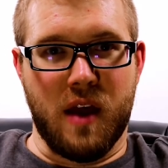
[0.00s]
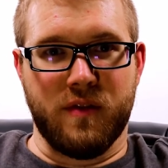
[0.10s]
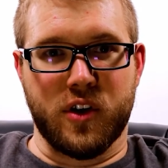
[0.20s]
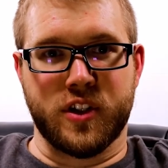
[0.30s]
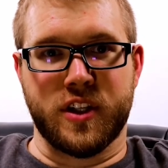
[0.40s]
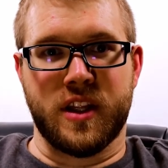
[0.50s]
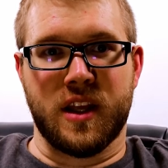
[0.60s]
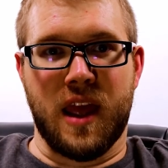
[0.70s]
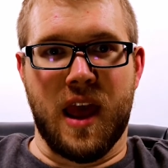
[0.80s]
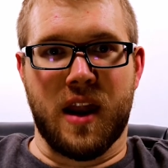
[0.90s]
if you're interested in the
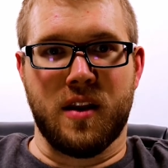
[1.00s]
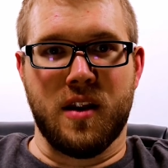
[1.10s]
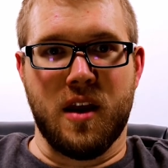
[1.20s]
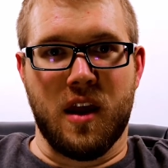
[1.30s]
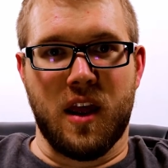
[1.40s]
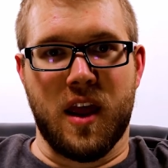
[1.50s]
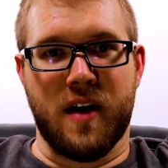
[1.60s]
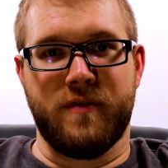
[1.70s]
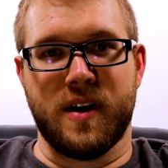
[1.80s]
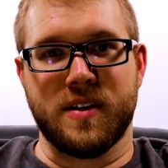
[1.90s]
Canon
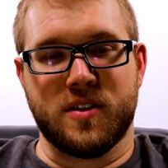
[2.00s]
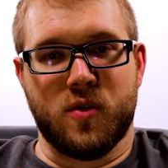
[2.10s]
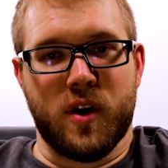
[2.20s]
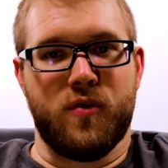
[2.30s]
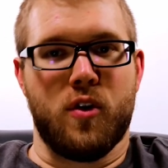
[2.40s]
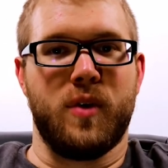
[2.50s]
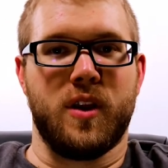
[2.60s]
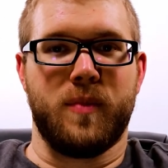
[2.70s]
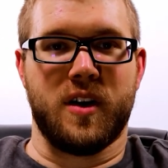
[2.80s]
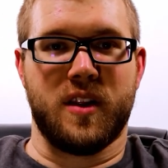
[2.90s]
EFS
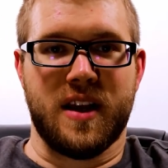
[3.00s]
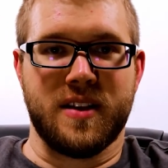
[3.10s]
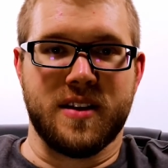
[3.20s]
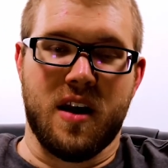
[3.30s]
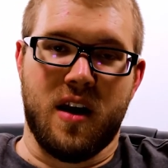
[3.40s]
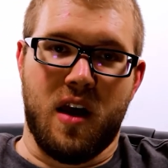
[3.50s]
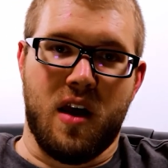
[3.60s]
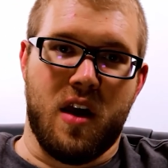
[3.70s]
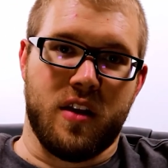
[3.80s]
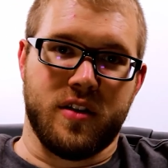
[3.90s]
24mm lens,
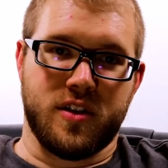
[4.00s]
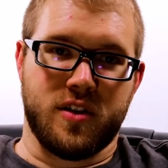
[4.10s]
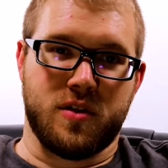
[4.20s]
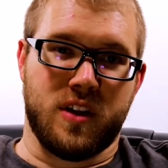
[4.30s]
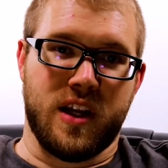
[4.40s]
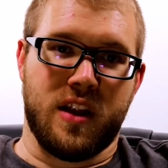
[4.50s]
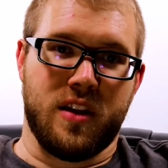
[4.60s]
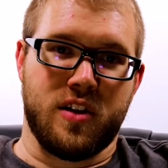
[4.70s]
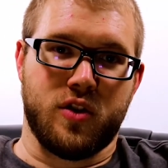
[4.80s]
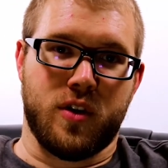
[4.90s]
there's a link in
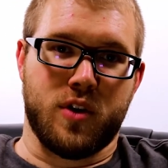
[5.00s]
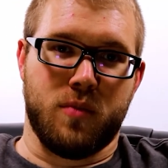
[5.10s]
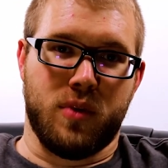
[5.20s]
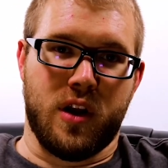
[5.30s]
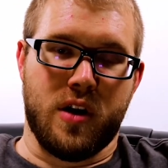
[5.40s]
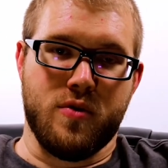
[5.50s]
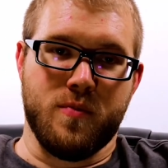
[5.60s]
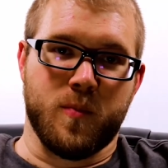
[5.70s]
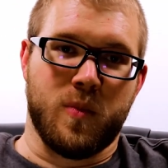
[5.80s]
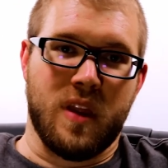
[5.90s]
the description below.
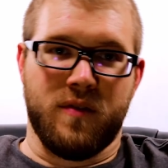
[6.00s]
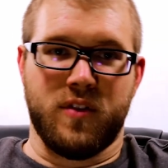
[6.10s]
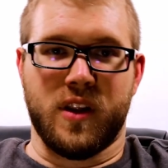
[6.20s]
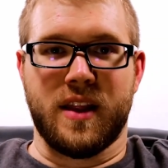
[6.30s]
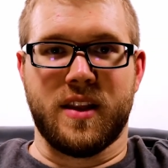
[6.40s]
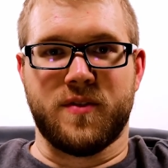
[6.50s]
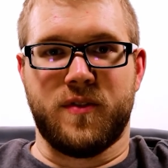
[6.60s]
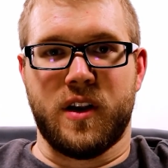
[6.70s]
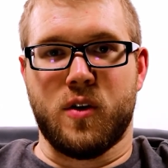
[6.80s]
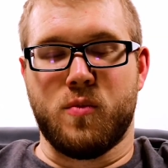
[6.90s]
If you like this
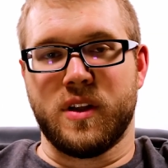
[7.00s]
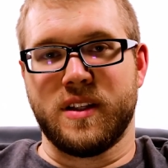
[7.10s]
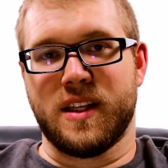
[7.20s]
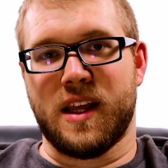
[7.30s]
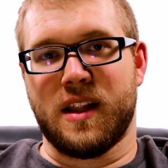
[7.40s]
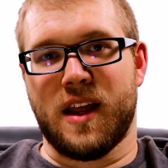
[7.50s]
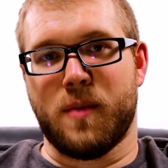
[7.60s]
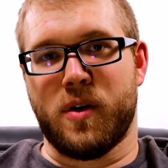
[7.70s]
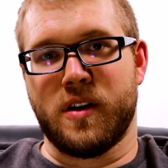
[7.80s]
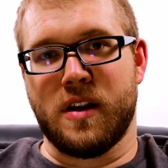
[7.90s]
video, please hit that
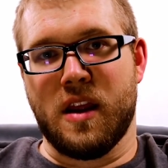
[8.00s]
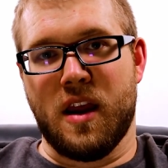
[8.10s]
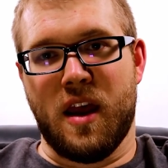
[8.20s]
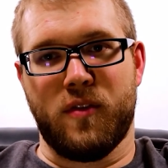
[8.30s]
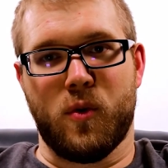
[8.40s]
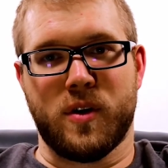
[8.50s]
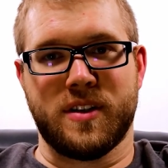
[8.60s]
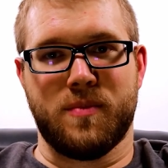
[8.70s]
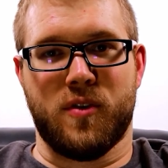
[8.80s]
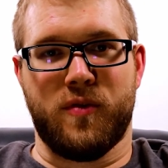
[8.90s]
like button. If you want to
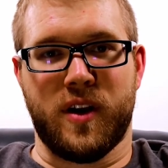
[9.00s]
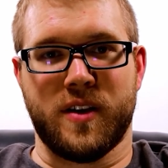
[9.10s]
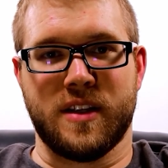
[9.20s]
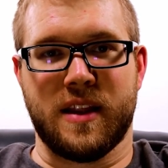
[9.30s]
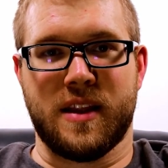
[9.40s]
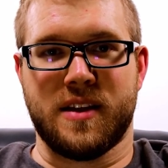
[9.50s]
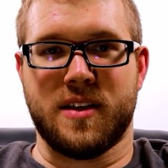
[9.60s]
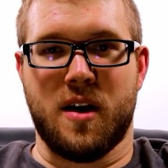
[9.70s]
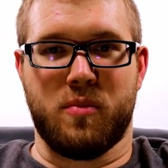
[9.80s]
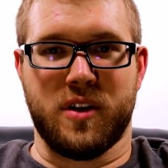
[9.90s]
see more videos like
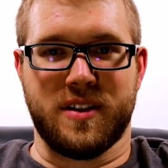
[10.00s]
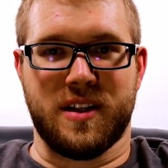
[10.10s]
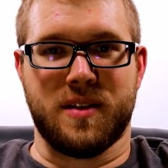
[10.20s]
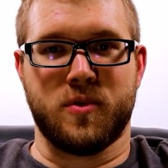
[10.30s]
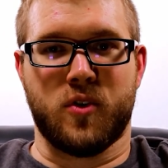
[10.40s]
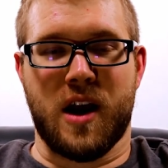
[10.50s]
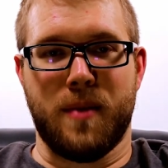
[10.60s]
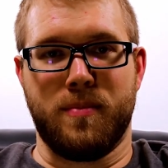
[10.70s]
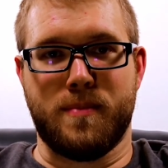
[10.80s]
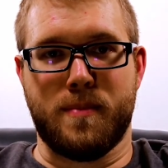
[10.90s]
this, please hit subscribe.